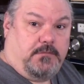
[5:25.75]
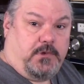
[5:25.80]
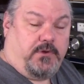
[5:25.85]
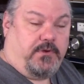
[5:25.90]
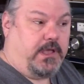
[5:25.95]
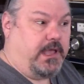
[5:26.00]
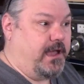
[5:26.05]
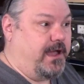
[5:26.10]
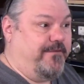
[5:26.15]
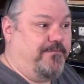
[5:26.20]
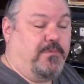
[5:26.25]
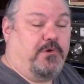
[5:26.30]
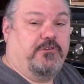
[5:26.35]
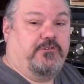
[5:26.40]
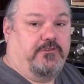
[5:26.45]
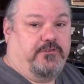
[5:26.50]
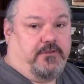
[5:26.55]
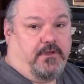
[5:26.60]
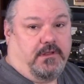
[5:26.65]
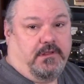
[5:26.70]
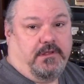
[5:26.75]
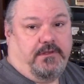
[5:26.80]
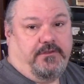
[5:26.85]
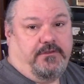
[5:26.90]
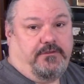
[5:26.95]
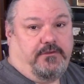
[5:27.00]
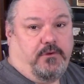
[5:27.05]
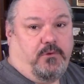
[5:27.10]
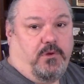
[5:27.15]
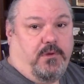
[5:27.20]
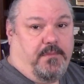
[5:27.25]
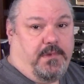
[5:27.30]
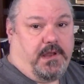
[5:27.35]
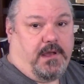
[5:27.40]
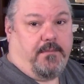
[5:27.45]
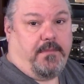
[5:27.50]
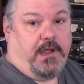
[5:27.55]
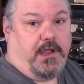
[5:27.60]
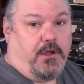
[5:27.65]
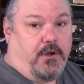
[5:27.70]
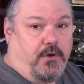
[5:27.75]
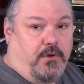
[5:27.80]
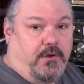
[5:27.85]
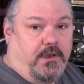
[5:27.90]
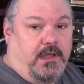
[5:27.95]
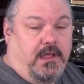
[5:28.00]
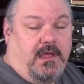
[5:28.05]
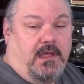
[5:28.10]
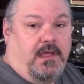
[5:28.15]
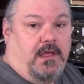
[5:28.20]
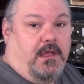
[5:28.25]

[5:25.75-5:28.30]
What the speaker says: Okay, I've purchased all of this equipment on my own.